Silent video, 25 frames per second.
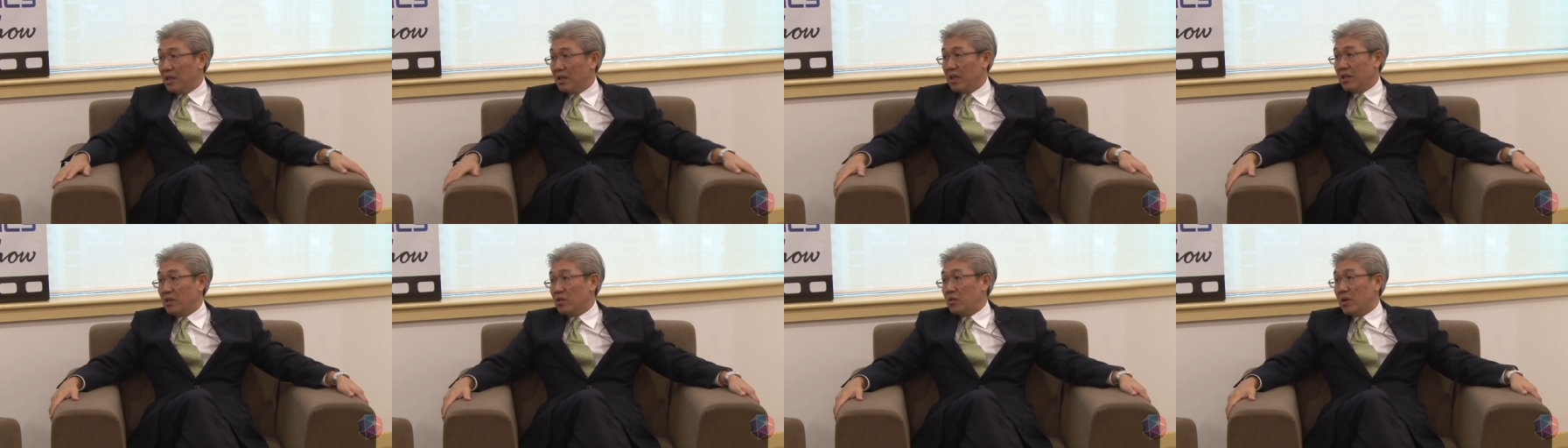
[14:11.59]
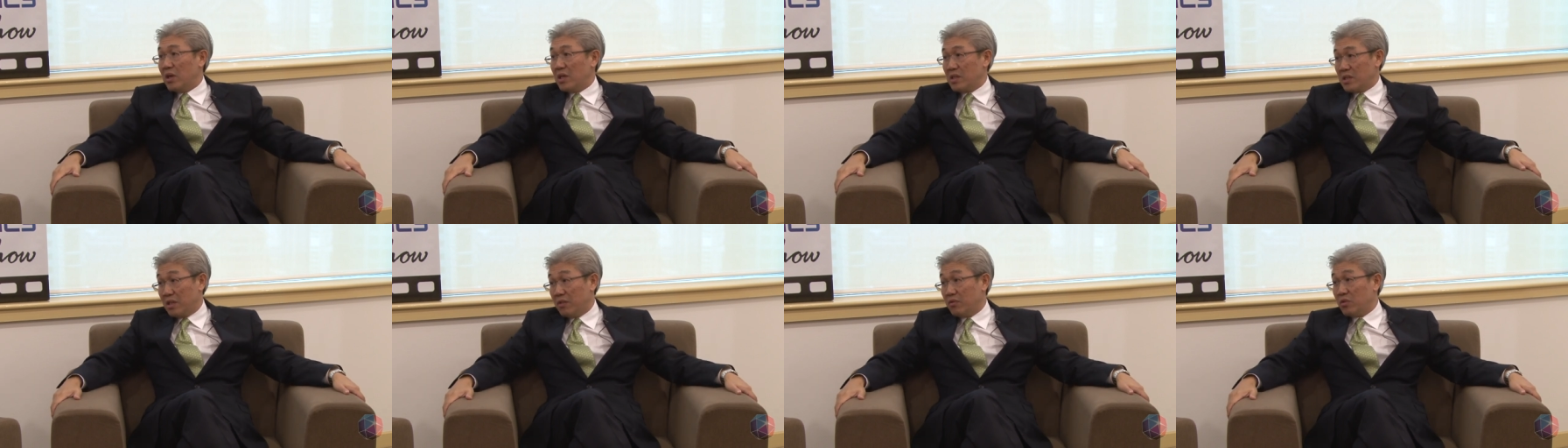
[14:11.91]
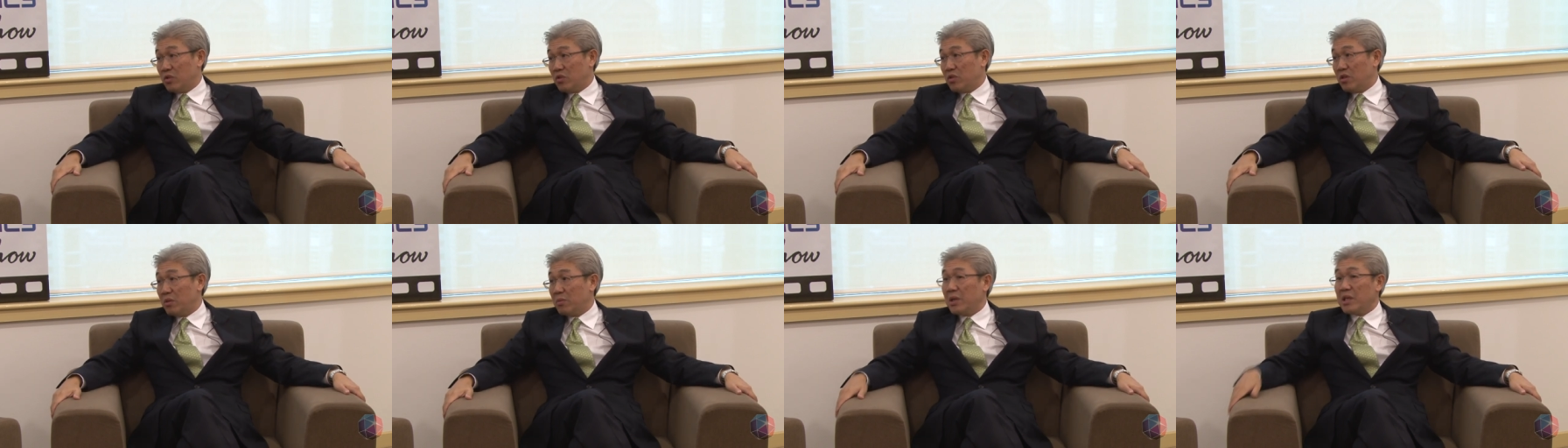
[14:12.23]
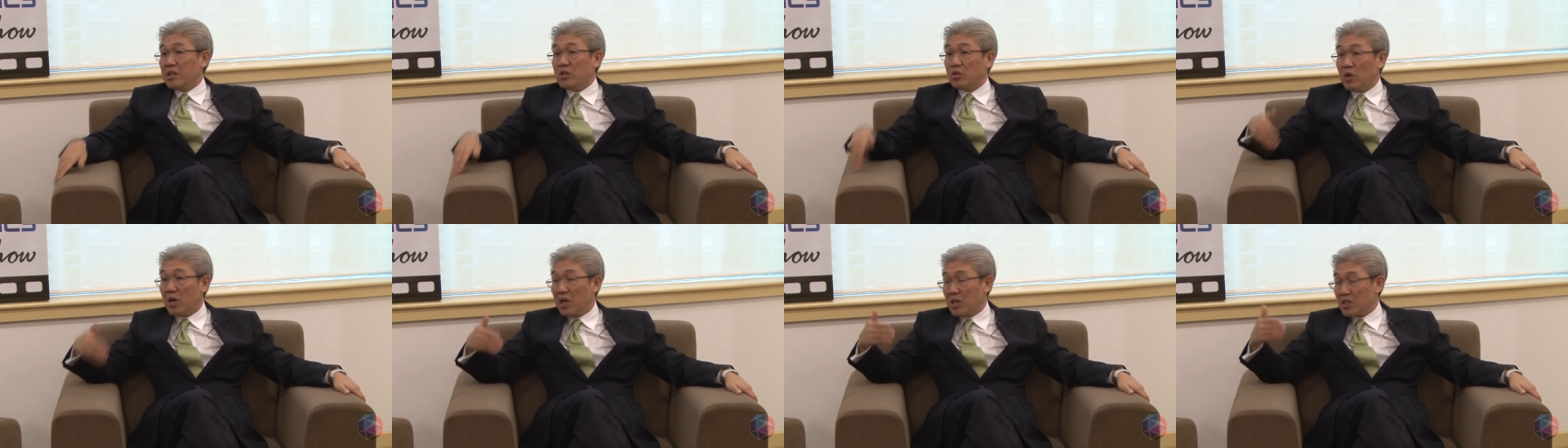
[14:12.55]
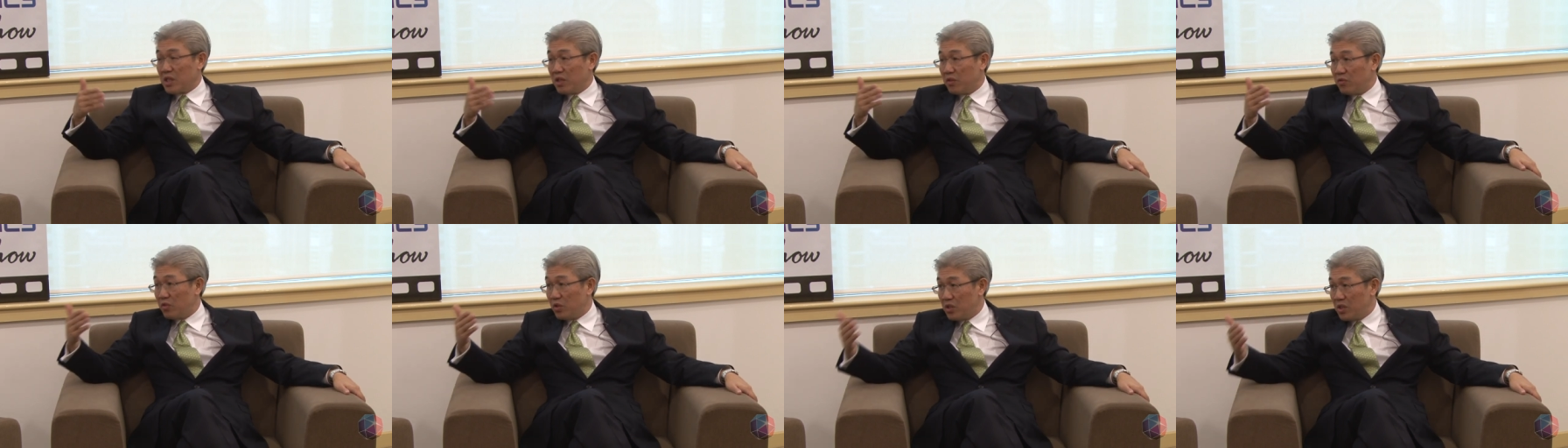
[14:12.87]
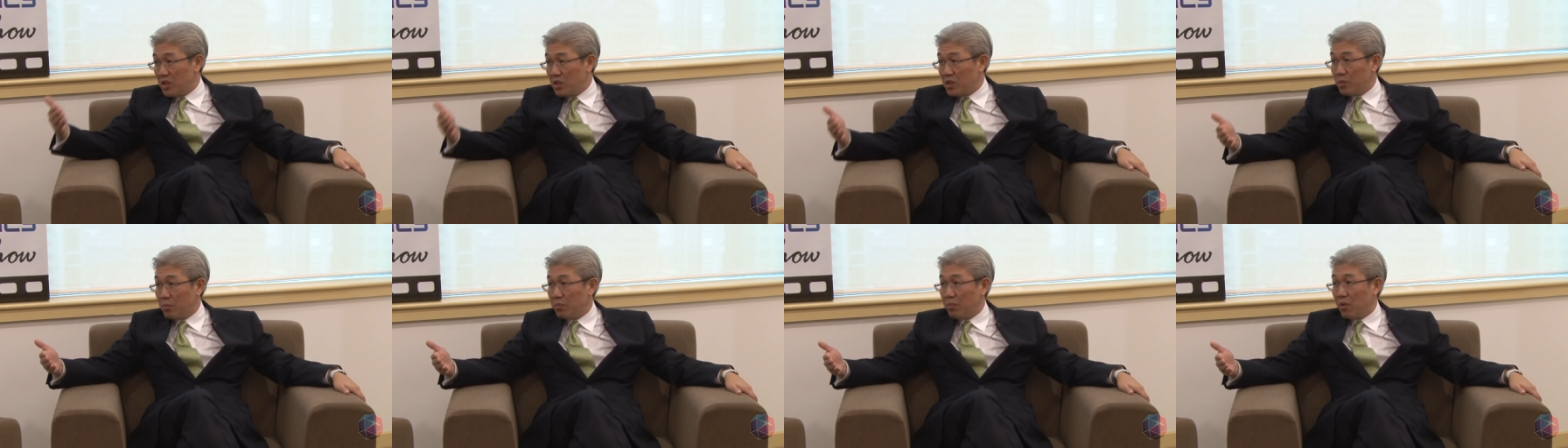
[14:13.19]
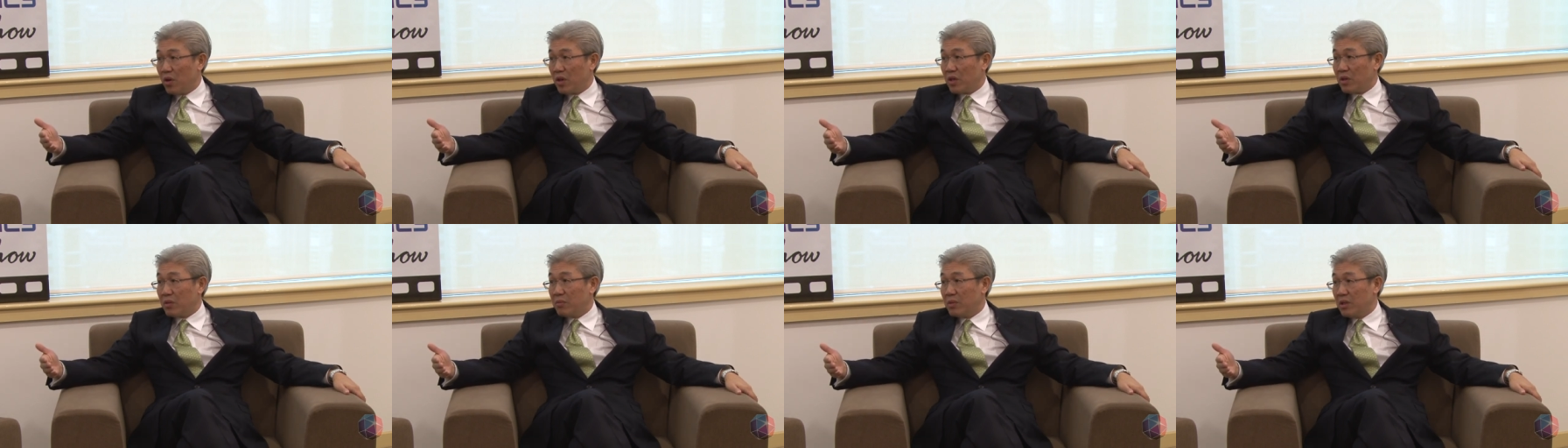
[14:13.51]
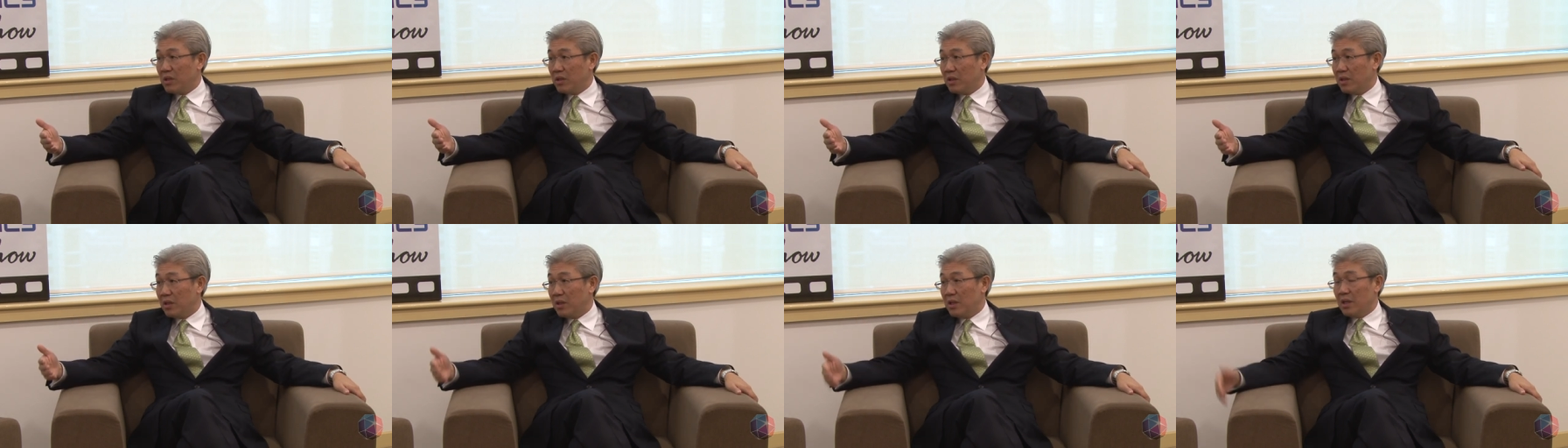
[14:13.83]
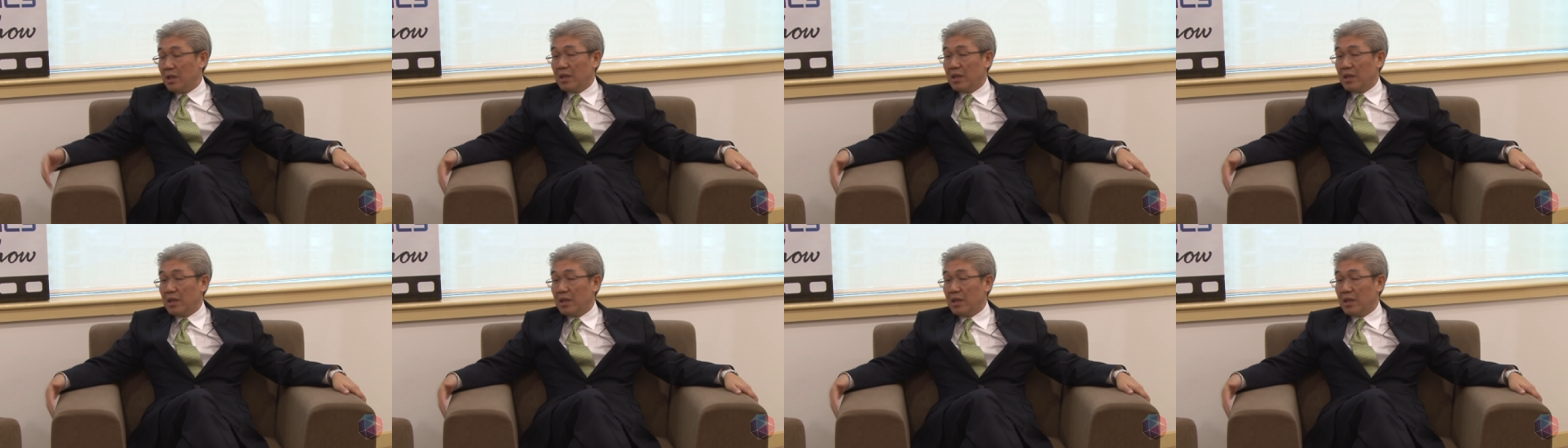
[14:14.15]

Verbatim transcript: then you're asking for trouble. And mm. you're asking for disappointment.